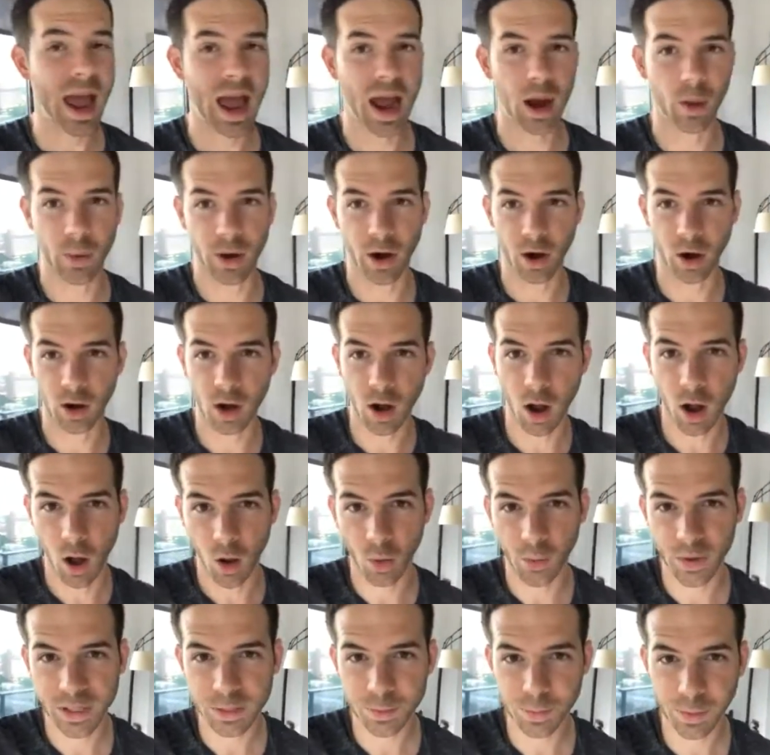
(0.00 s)
And we are
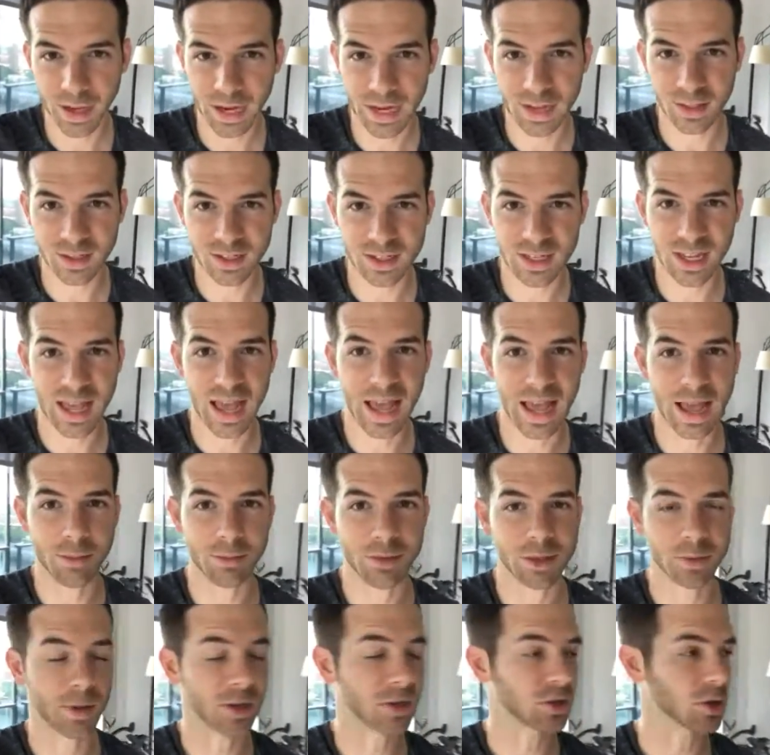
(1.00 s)
always playing this game,
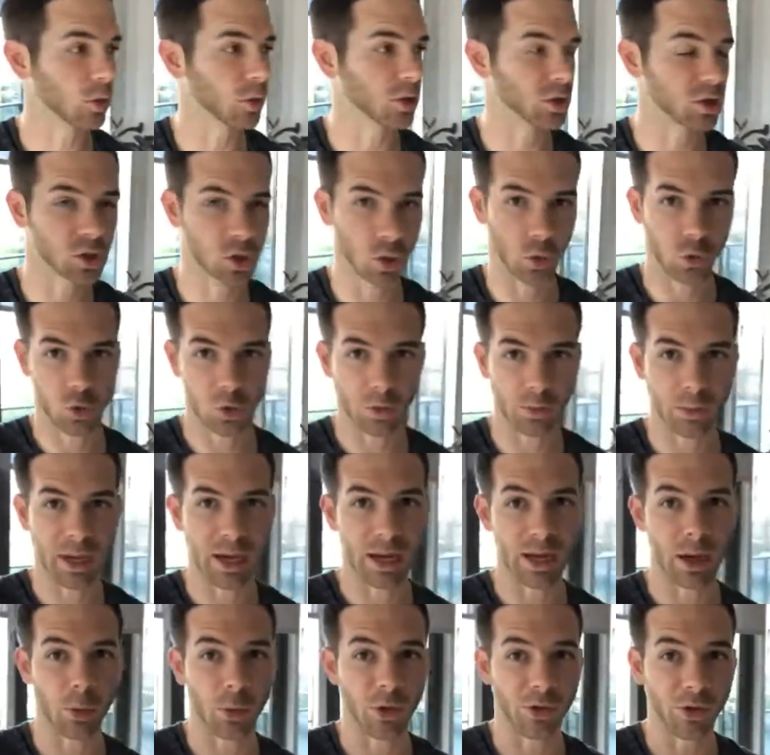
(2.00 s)
especially with social
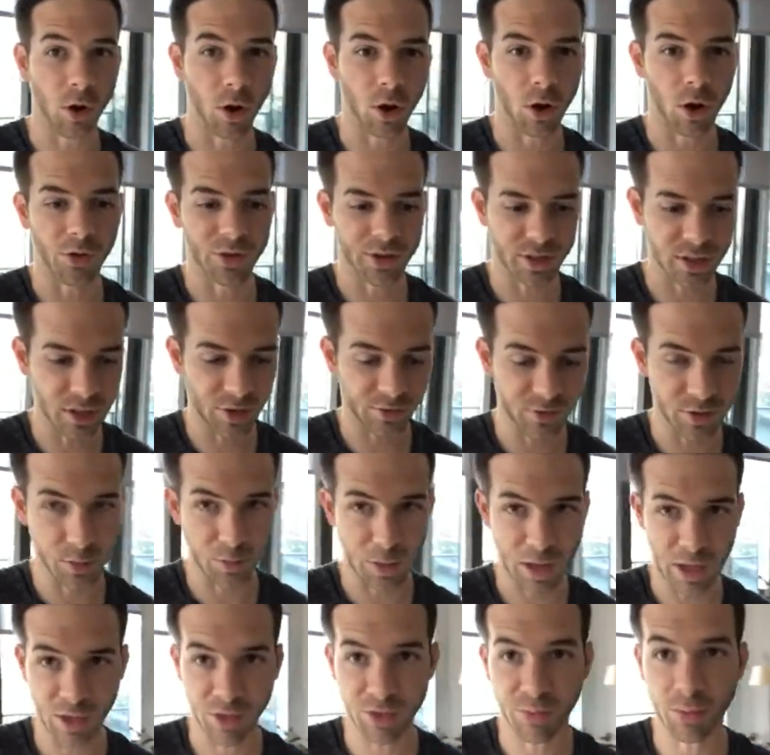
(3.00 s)
media, where all this stuff is
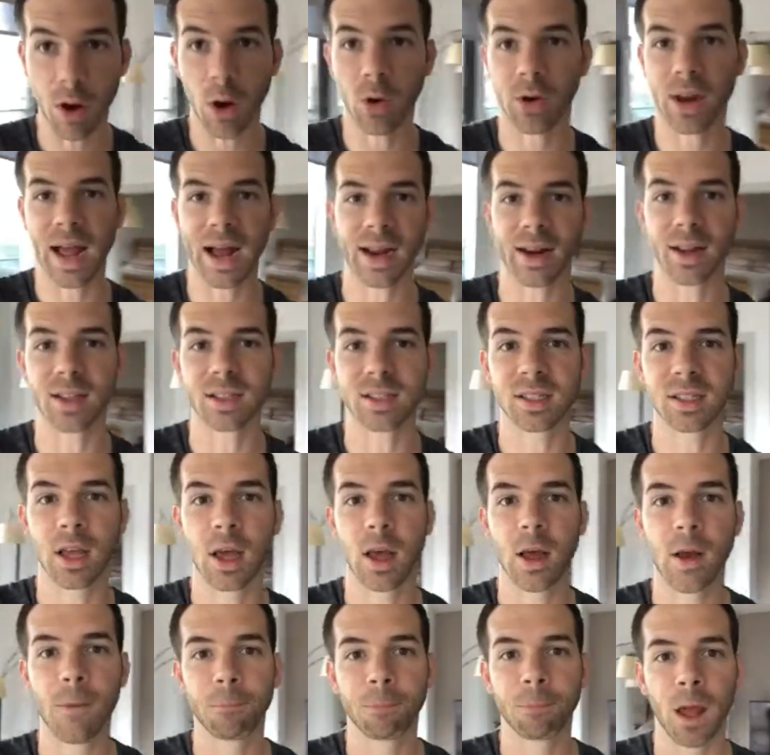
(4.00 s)
being thrown at us
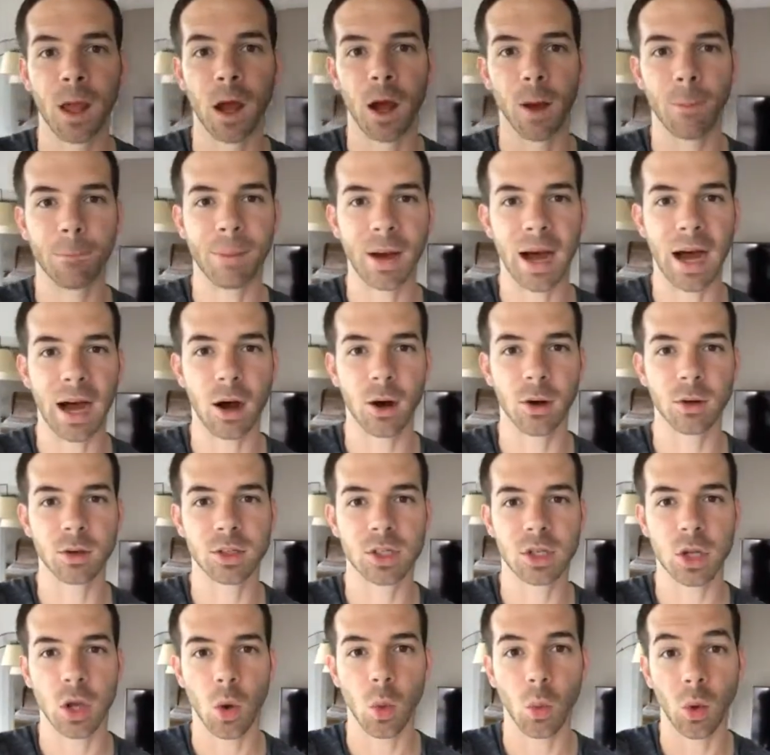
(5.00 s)

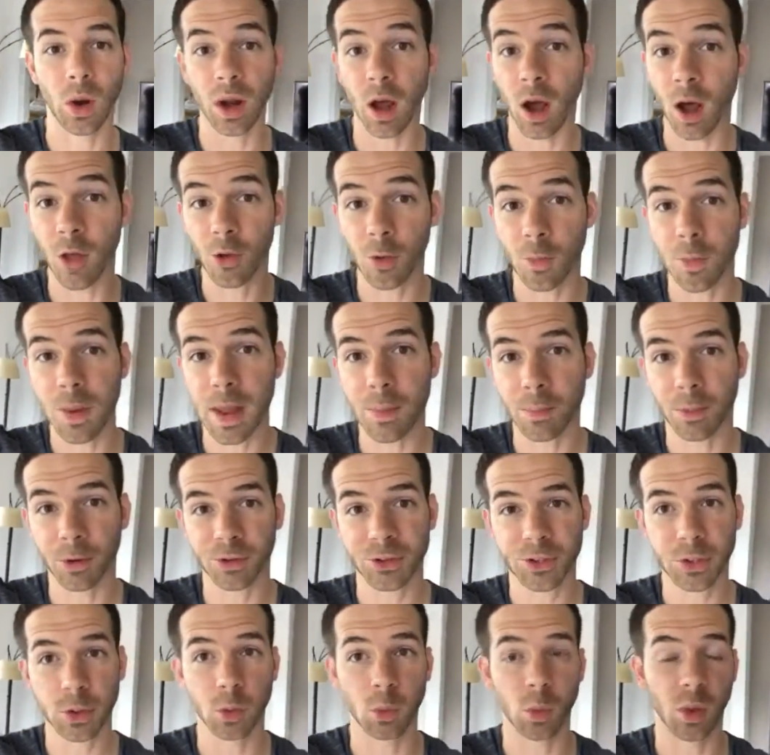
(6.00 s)
about what other people
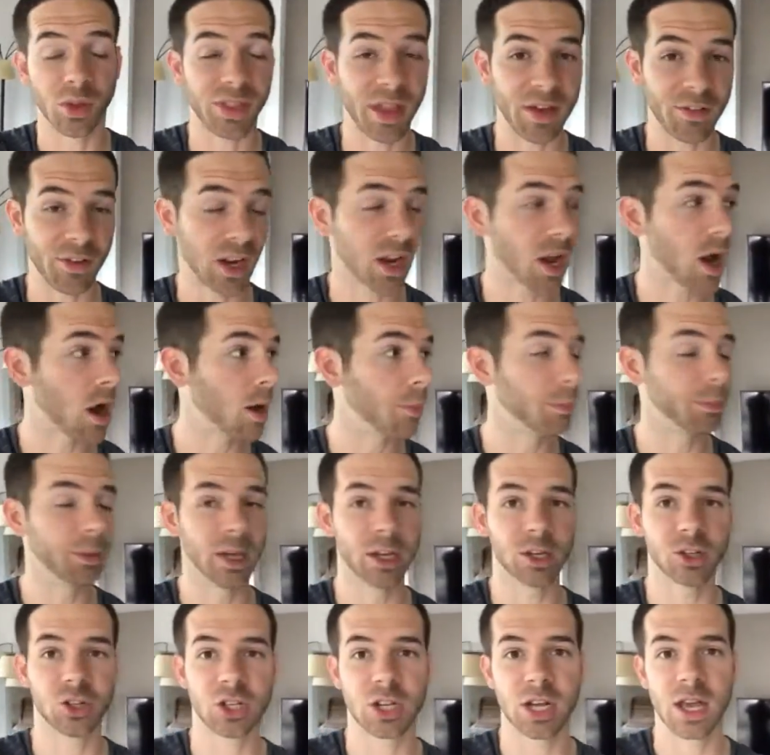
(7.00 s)
do and what they've
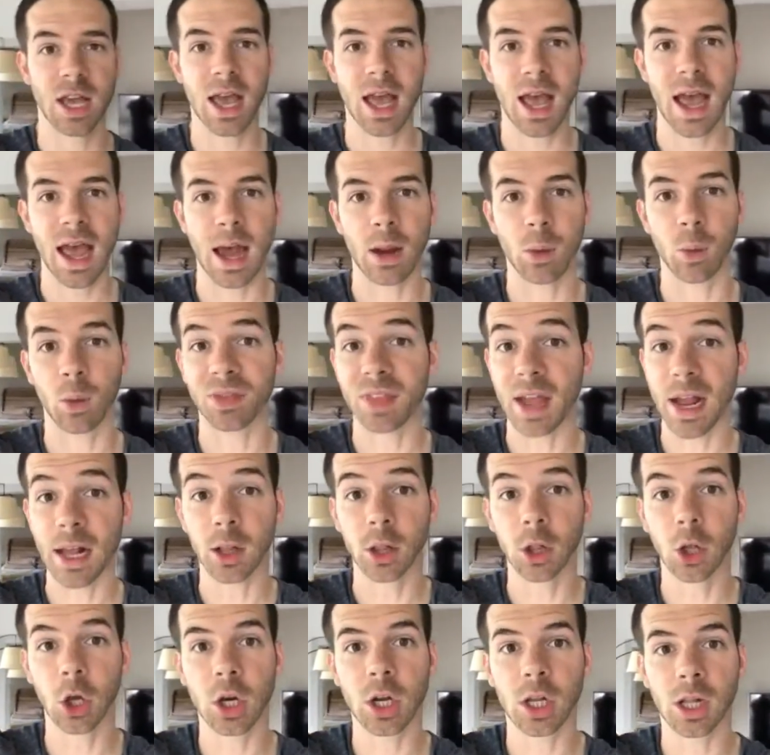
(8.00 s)
accomplished and what they
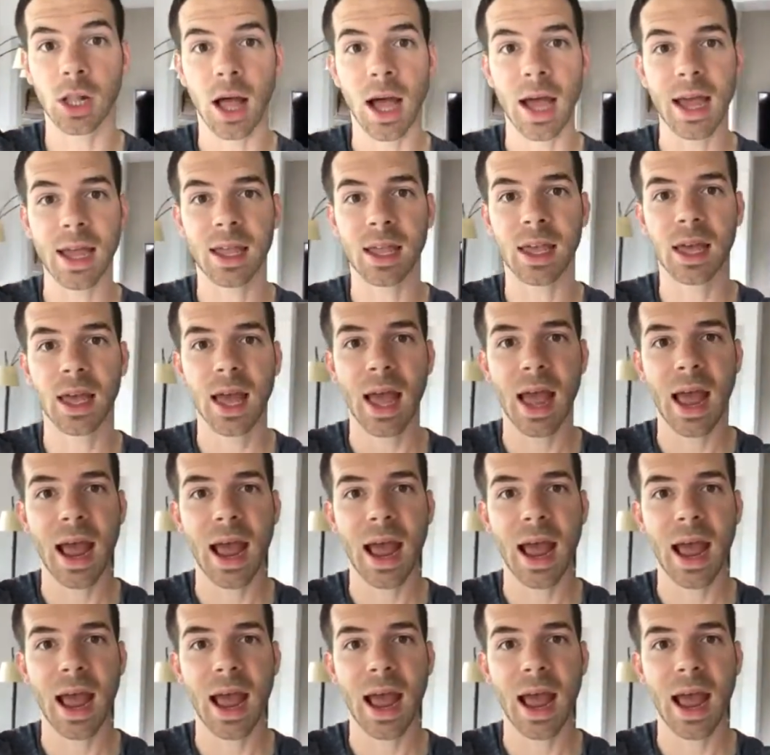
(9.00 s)
look like.